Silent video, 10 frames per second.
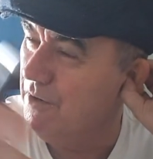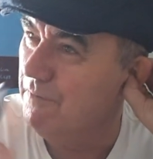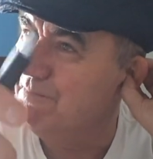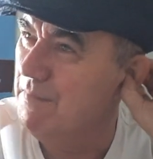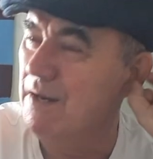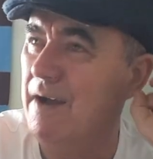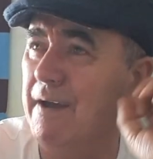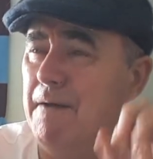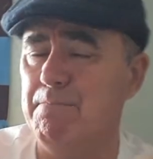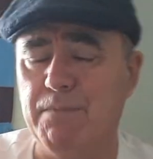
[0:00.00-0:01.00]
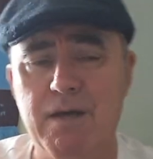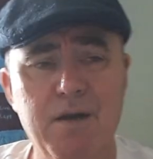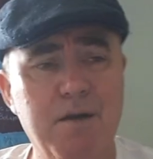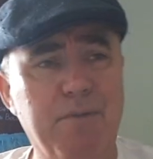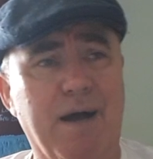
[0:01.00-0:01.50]
on later.
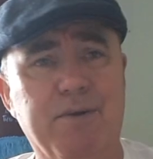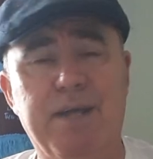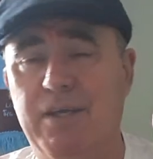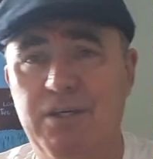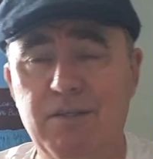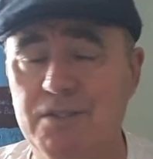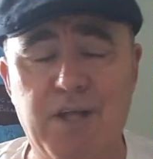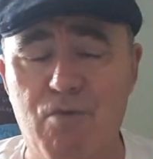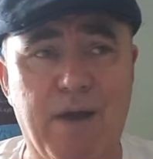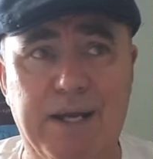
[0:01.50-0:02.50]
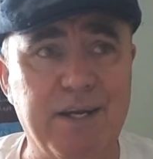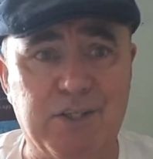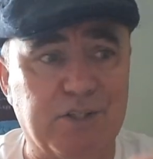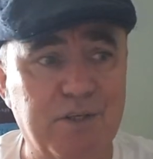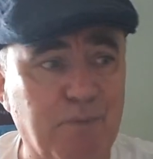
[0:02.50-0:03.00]
But other than that, there's no
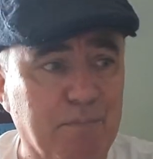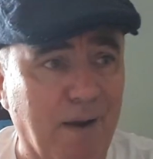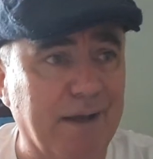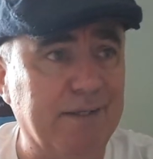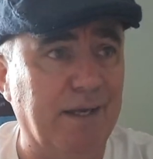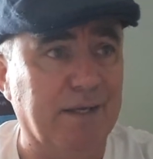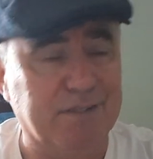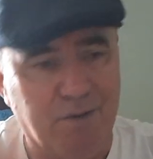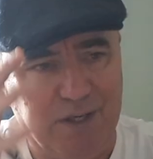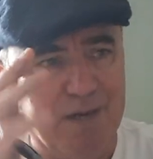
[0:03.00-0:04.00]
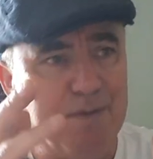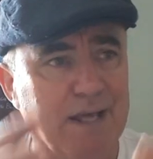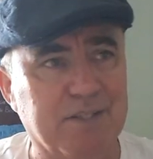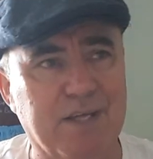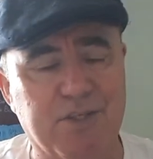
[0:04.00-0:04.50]
recognition that we played there. So keeping
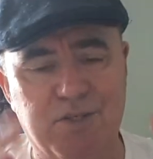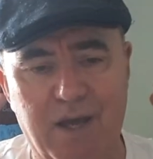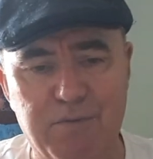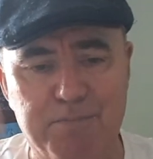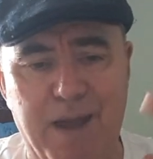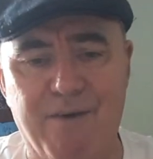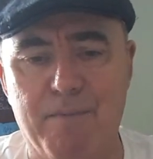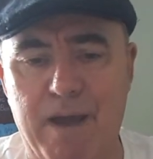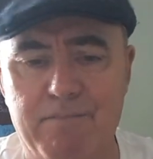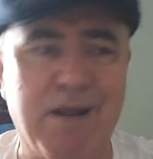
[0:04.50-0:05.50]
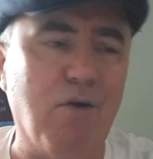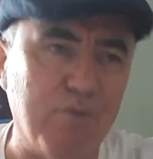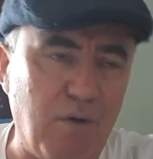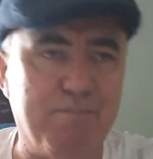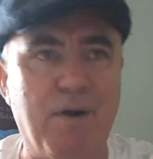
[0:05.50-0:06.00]
that statue there was paramount. No,
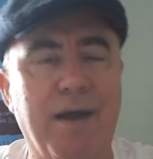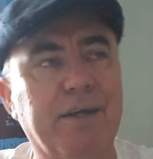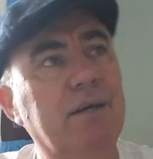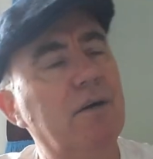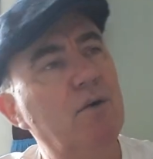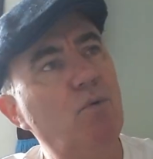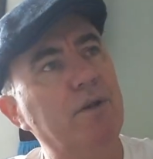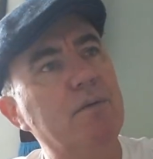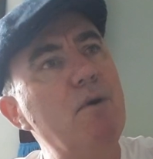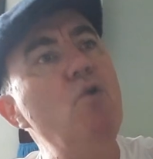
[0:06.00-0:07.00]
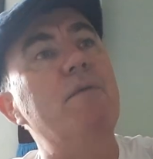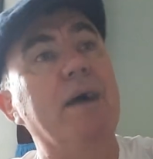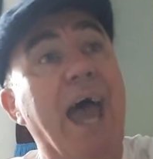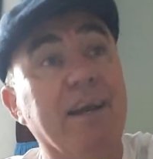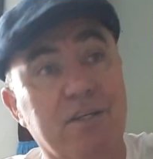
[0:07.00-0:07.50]
not Brady. Wanted to move it
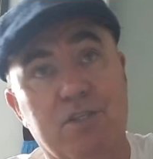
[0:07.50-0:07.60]
at the